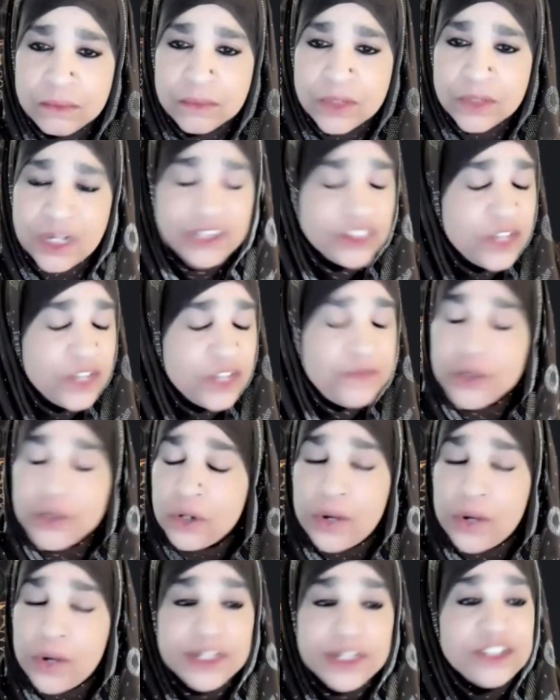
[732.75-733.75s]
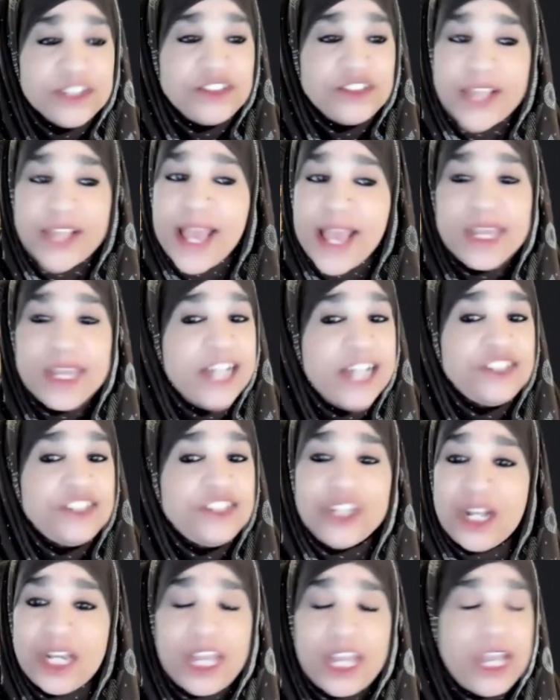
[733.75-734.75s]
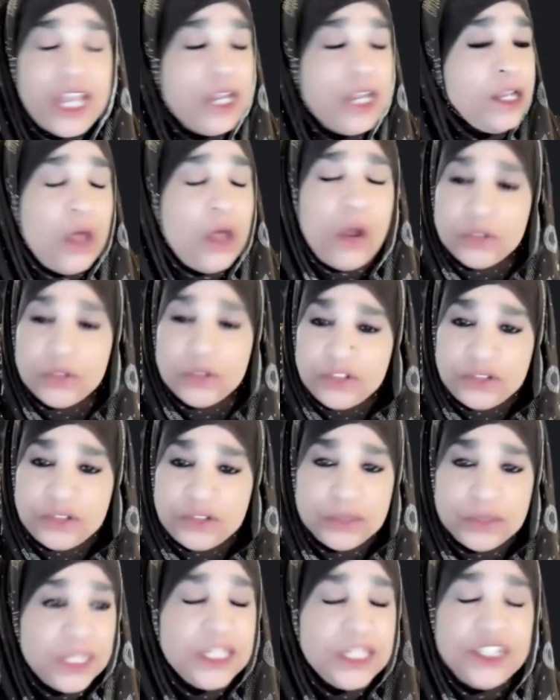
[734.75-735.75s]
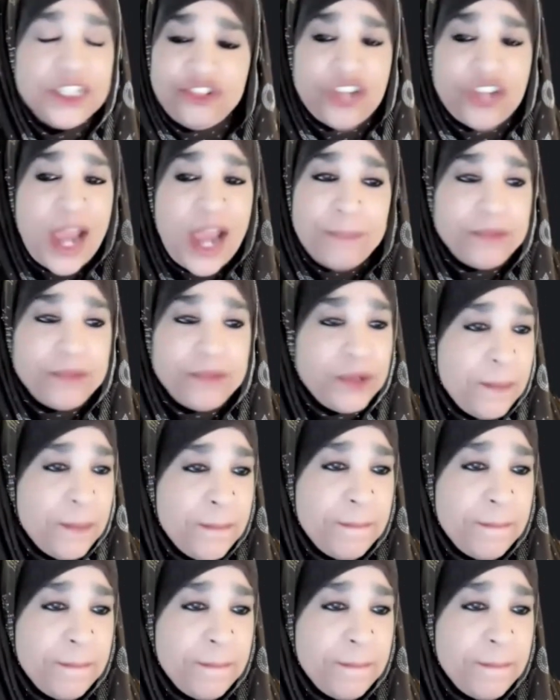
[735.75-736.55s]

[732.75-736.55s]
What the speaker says: Because if you don't understand that, you're going to get lost in this chapter.